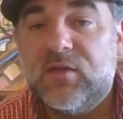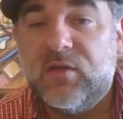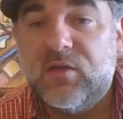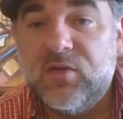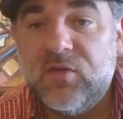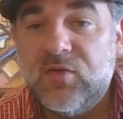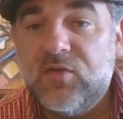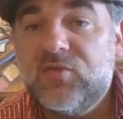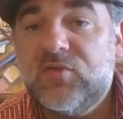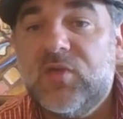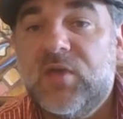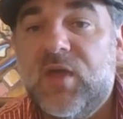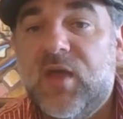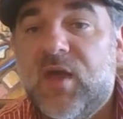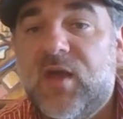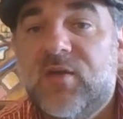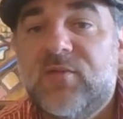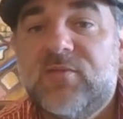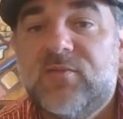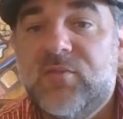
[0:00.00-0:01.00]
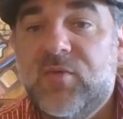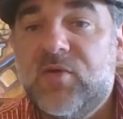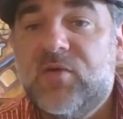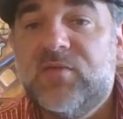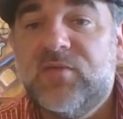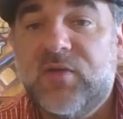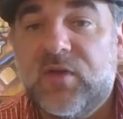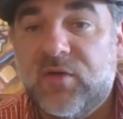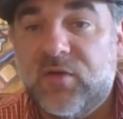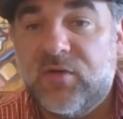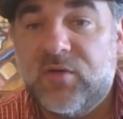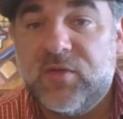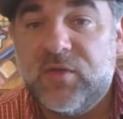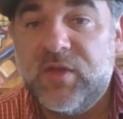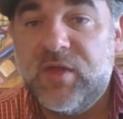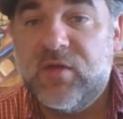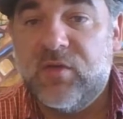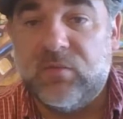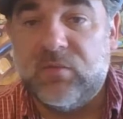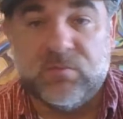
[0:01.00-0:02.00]
usually have moves that are
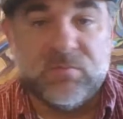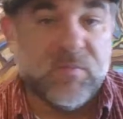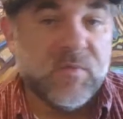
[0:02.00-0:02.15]
illegal.